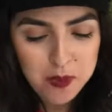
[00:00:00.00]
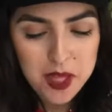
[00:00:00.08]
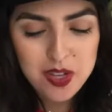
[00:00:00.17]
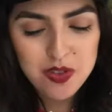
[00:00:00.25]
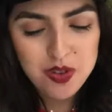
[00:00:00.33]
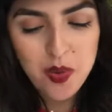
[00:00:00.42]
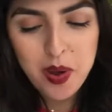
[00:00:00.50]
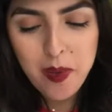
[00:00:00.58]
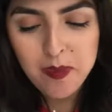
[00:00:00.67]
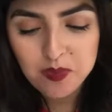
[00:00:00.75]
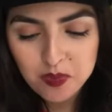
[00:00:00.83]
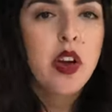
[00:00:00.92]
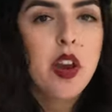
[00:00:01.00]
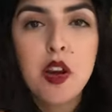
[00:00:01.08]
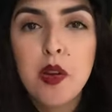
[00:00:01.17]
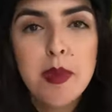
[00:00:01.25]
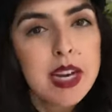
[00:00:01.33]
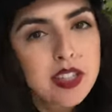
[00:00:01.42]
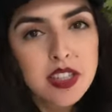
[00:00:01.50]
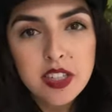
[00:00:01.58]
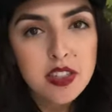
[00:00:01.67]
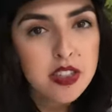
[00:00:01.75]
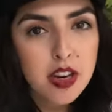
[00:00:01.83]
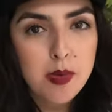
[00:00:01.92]
That's so good. Got an
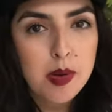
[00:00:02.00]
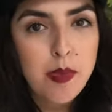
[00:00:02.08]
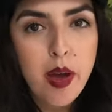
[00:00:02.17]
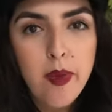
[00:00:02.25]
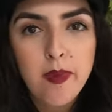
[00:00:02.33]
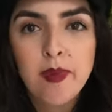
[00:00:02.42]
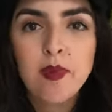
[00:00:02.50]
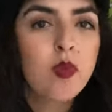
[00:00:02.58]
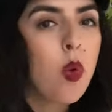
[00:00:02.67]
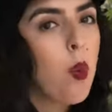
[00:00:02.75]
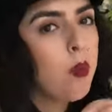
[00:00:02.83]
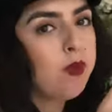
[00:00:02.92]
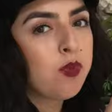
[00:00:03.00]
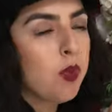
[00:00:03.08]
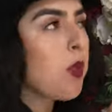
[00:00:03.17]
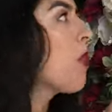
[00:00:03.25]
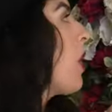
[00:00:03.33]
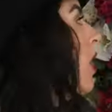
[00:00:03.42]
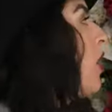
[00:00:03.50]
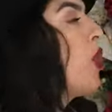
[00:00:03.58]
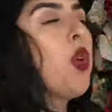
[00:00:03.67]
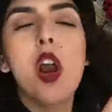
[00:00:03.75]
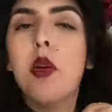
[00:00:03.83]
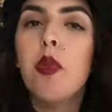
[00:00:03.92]
amazing cinnamon bun, an
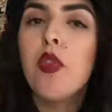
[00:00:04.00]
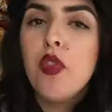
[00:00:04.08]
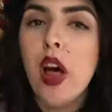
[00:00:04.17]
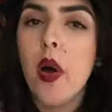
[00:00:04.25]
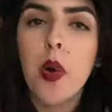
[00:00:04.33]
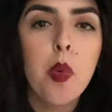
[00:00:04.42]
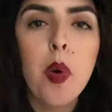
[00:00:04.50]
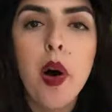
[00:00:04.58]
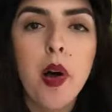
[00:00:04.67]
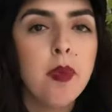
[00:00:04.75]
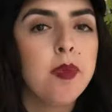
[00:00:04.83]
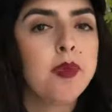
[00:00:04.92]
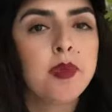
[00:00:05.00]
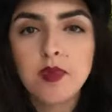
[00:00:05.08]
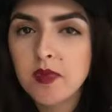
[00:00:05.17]
incredible flower wall.